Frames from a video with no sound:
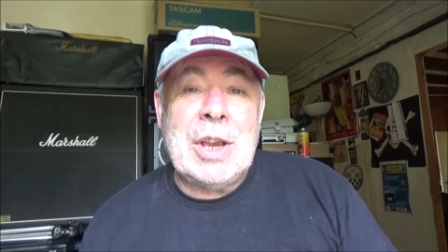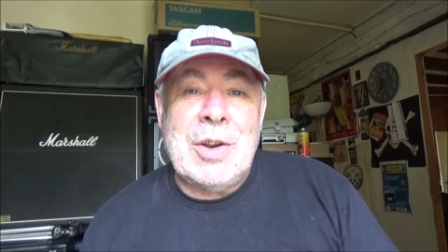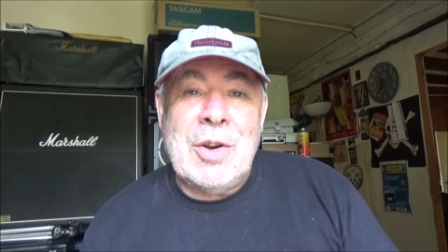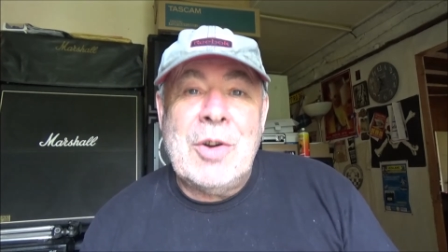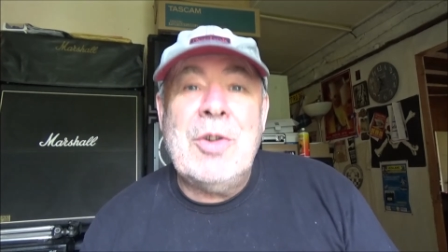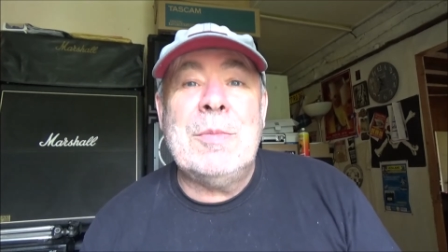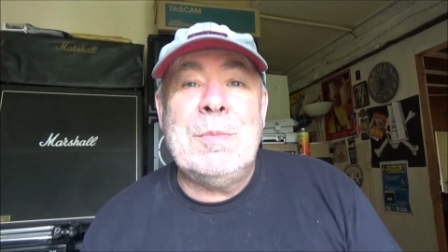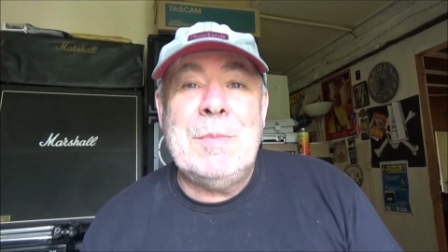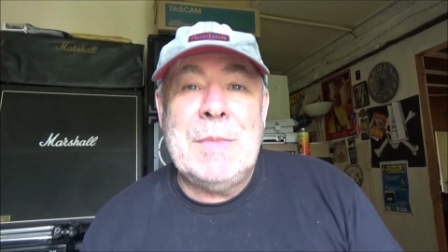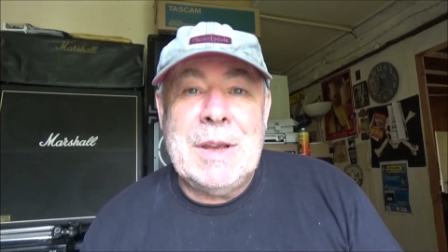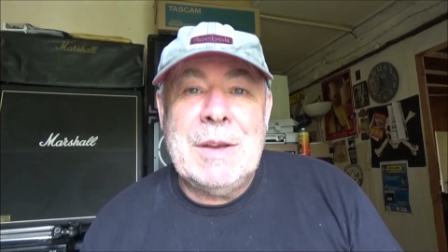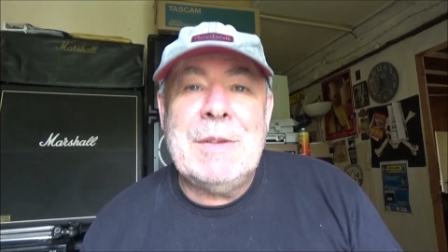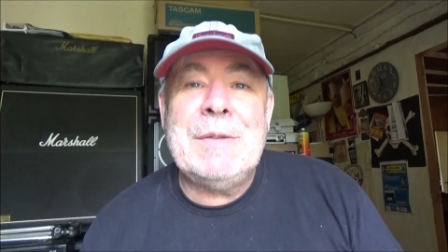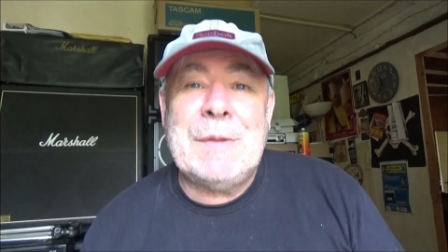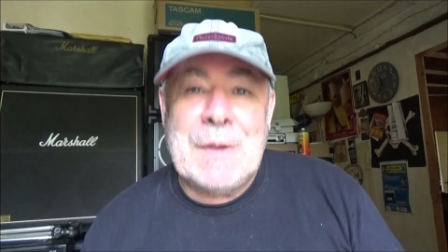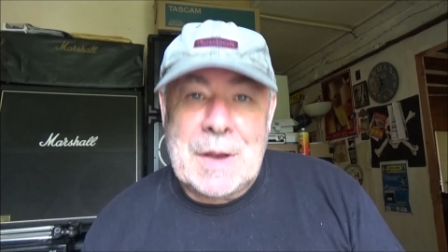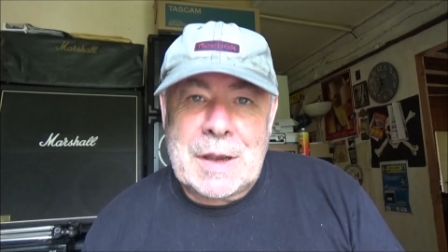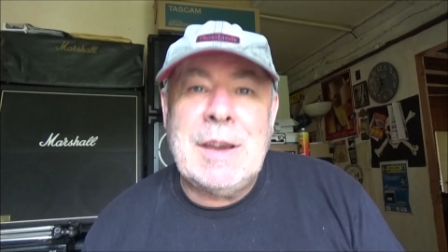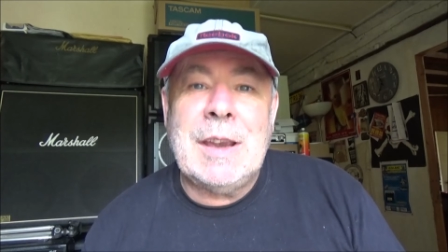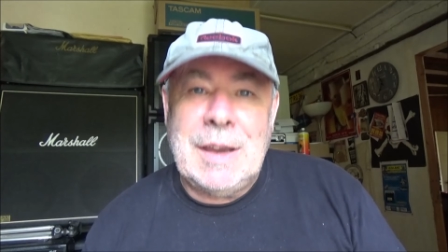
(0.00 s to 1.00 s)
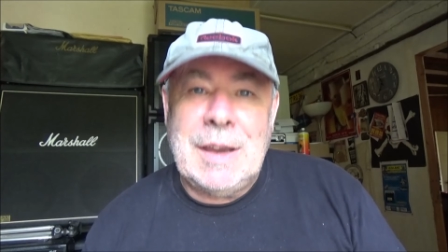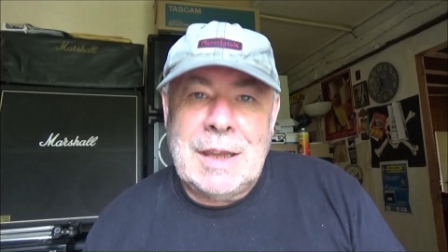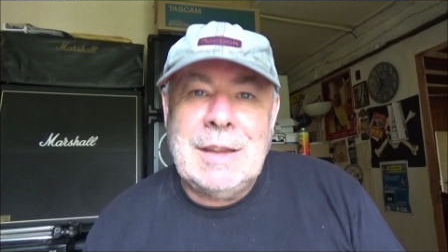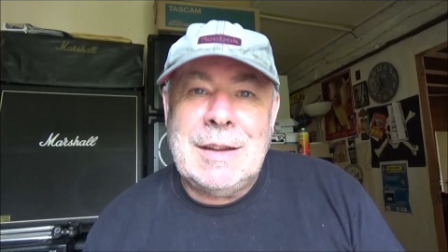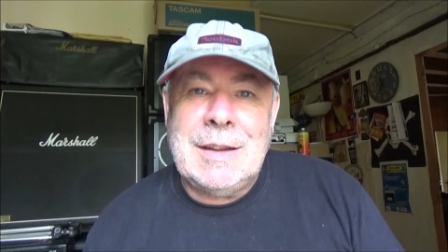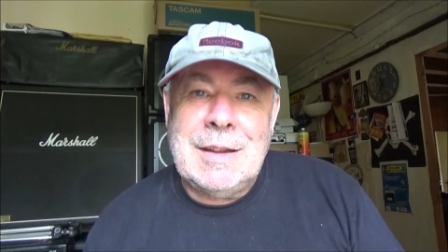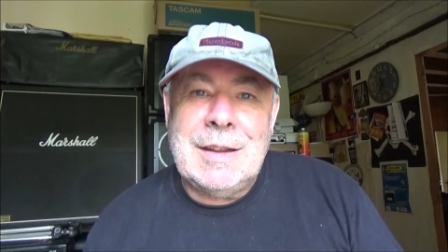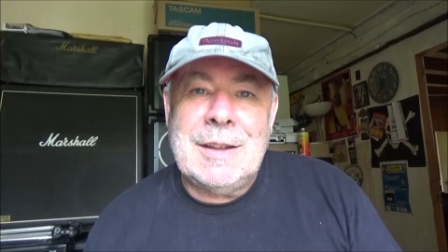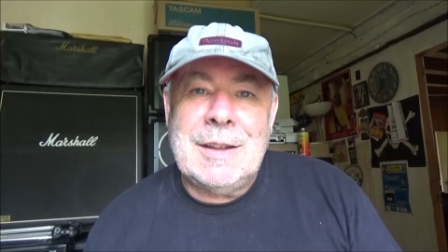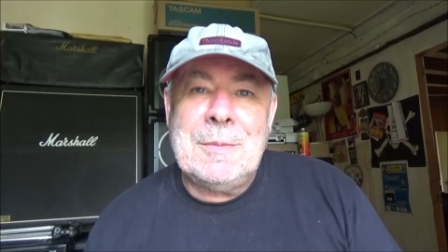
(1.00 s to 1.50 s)
called me a fucking
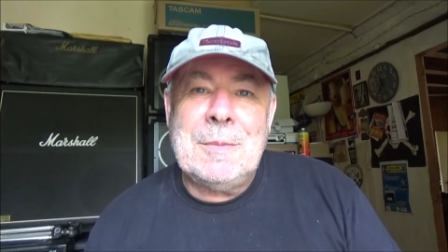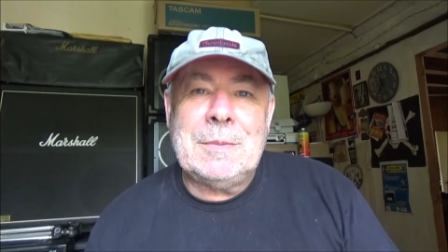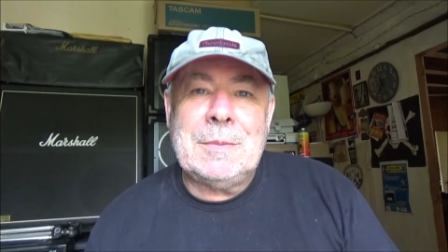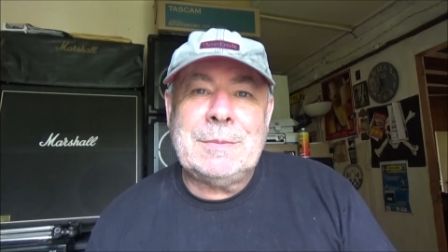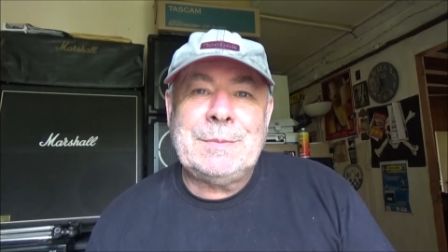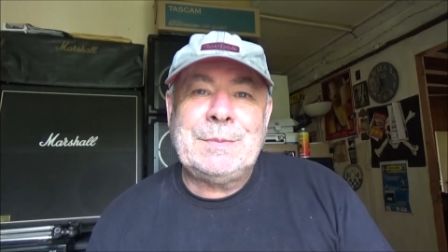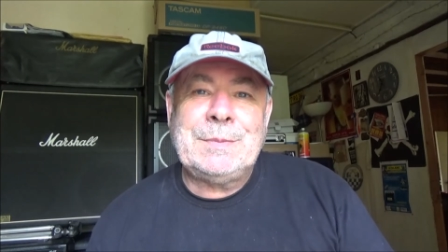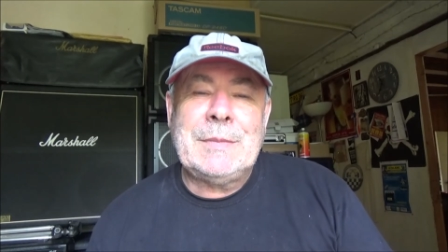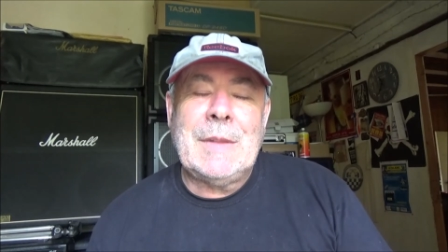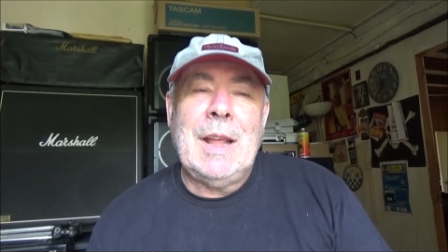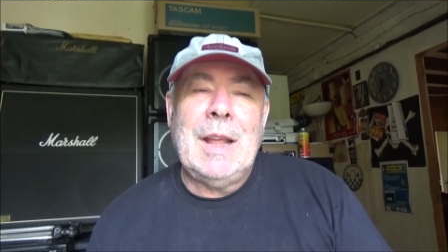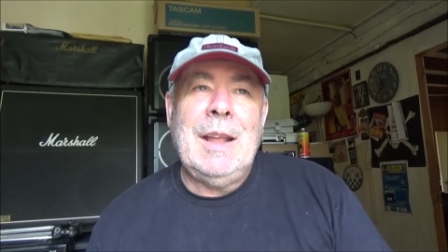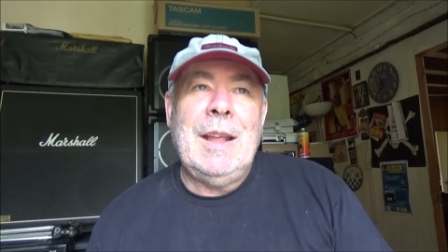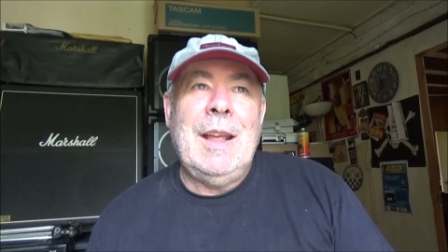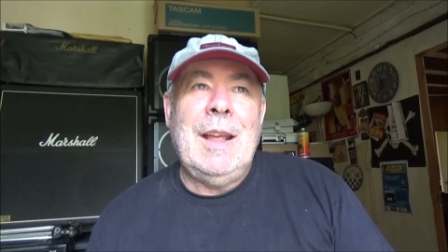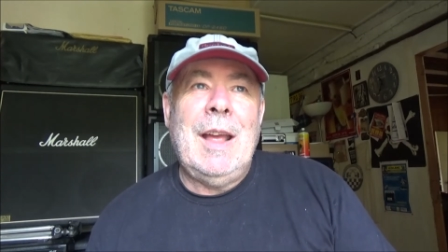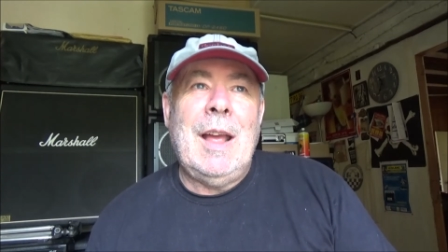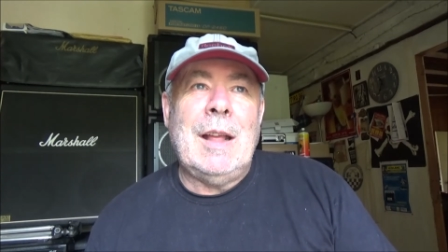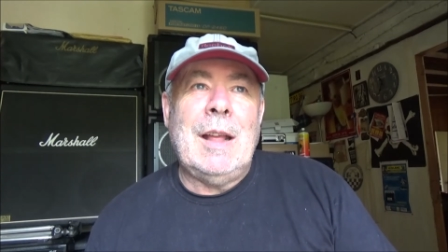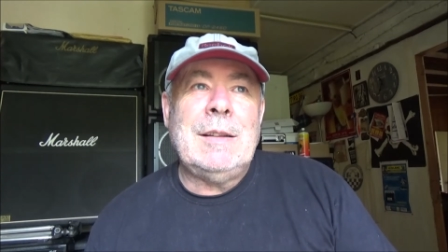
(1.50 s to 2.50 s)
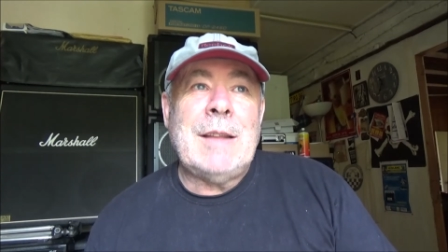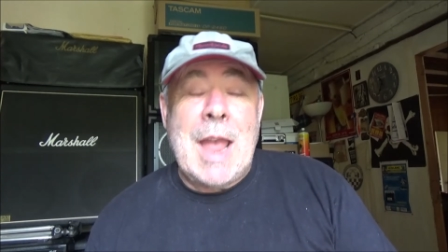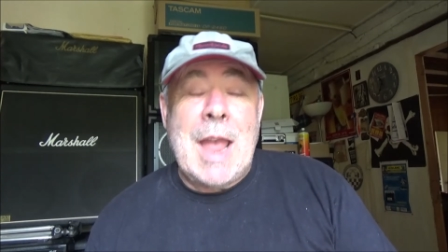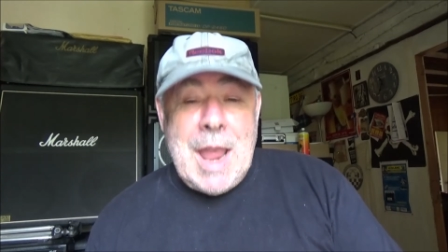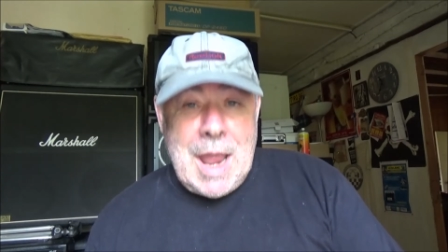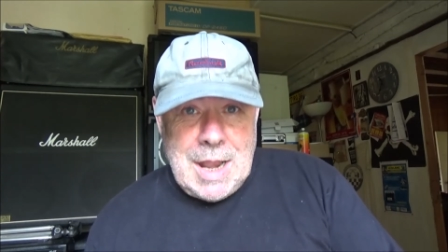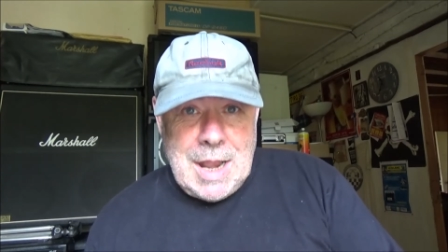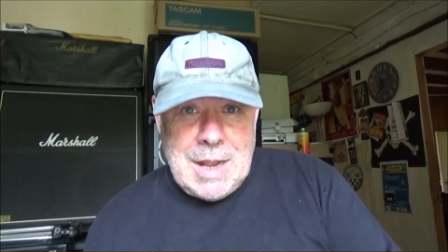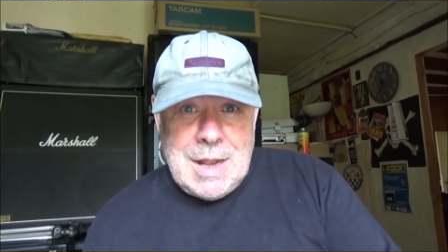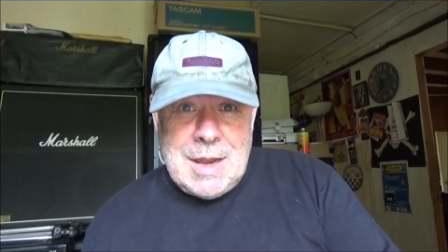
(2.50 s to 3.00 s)
idiot.
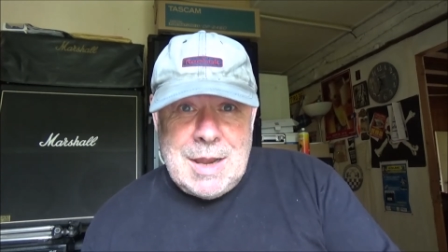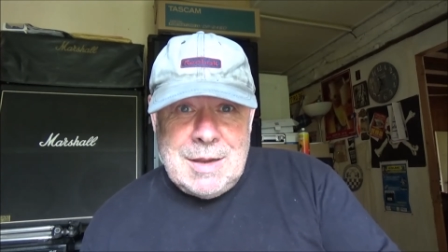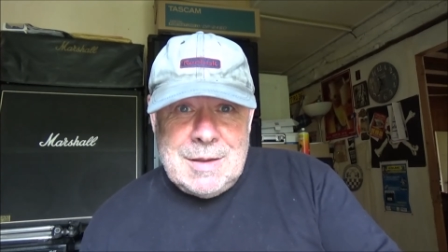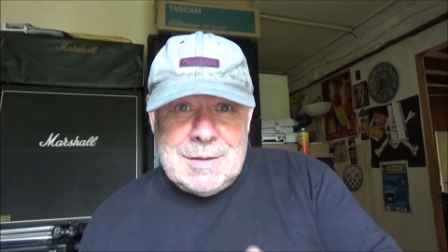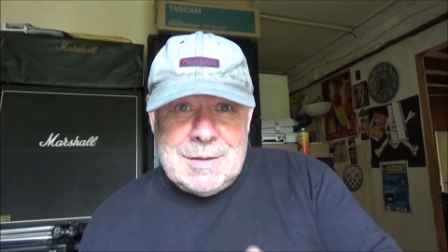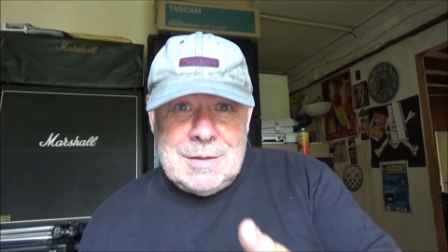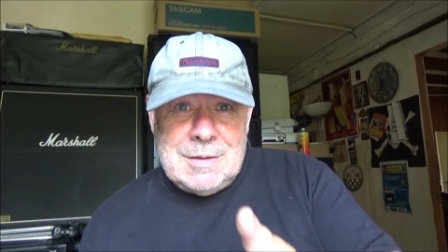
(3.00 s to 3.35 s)
Then